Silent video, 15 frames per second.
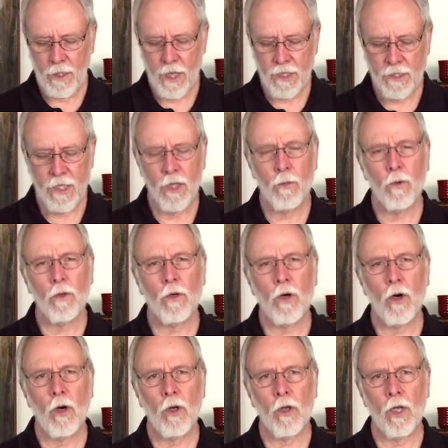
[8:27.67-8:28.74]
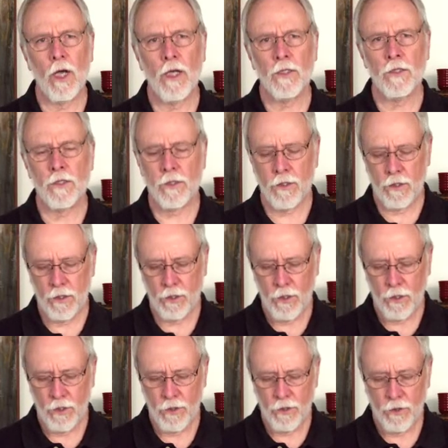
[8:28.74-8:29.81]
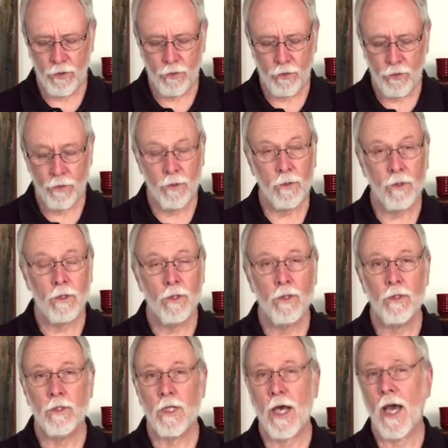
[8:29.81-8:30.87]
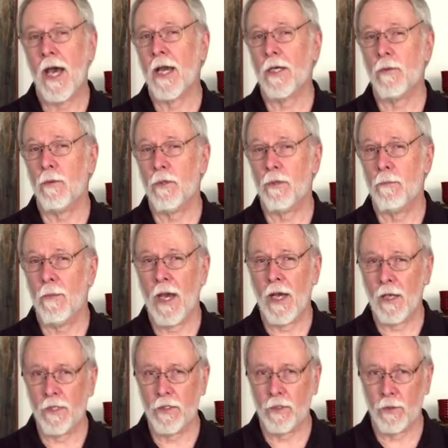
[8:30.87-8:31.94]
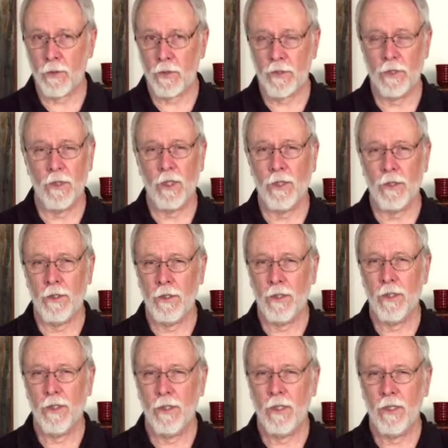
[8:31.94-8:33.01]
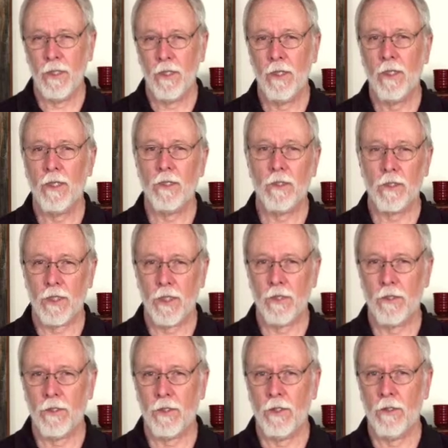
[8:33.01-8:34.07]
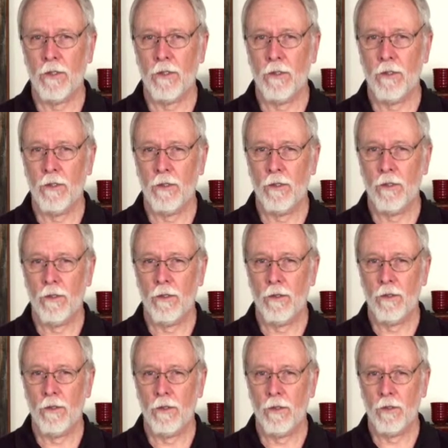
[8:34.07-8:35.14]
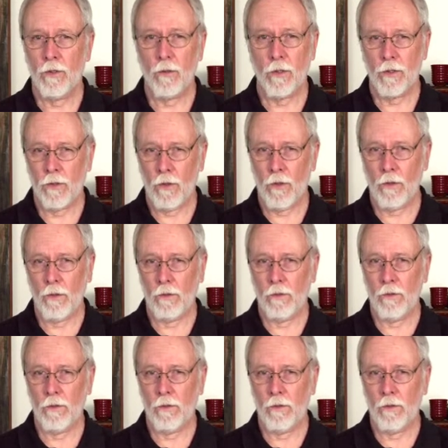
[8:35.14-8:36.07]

as he will call us soon to act with malice towards none and charity towards all.